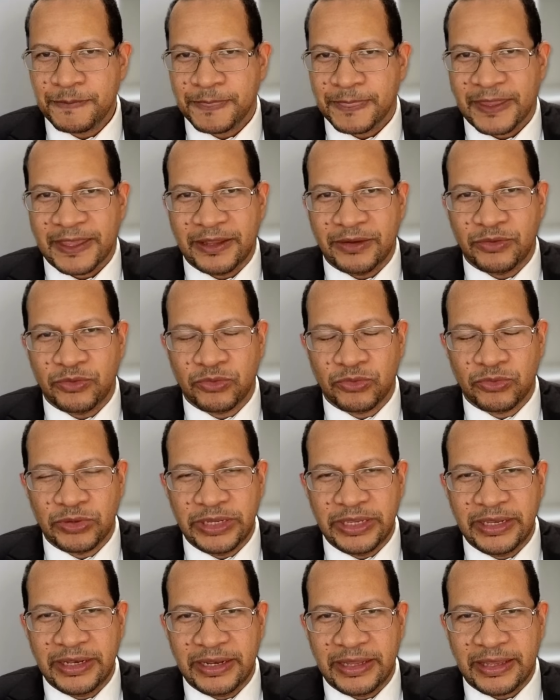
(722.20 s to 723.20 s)
it
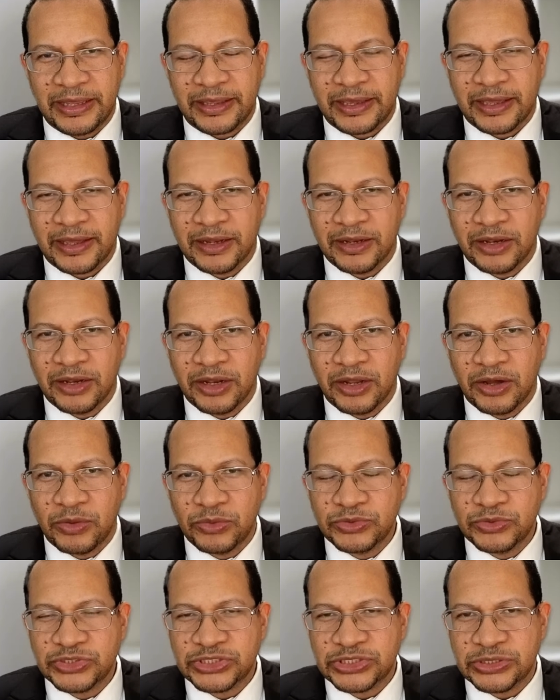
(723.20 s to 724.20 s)
really
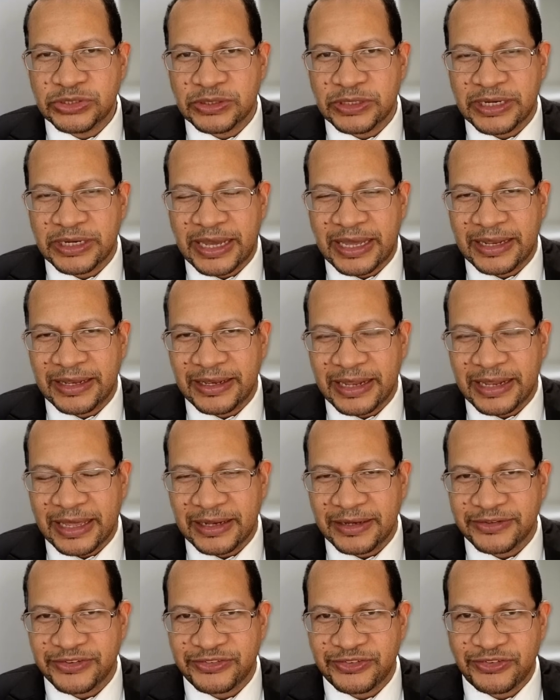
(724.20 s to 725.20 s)
allows your
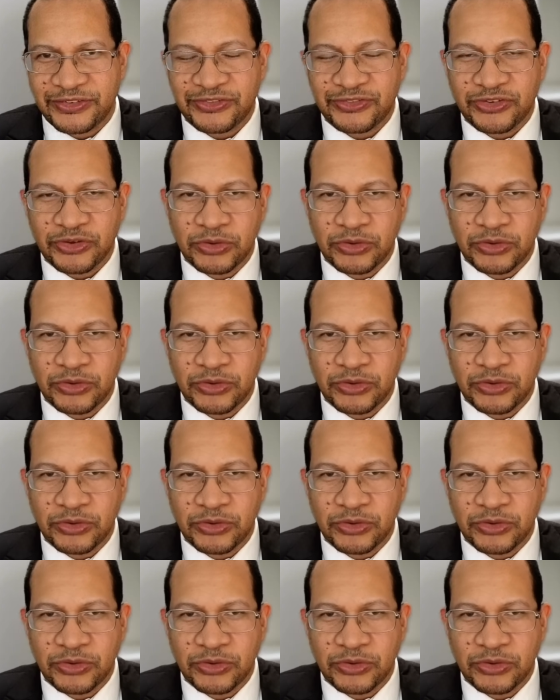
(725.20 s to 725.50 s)
analysis to